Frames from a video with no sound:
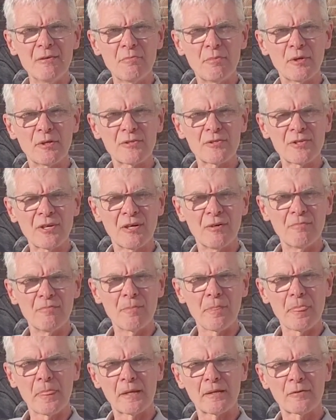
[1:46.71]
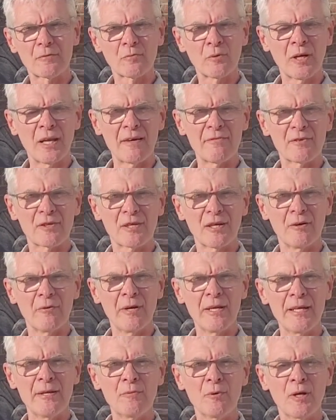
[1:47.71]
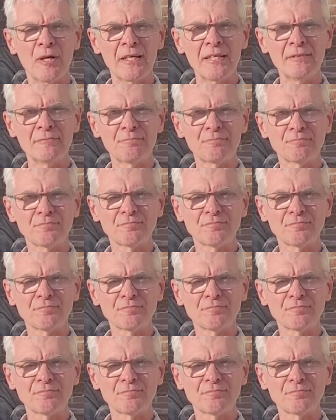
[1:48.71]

but we'll have a go anyway.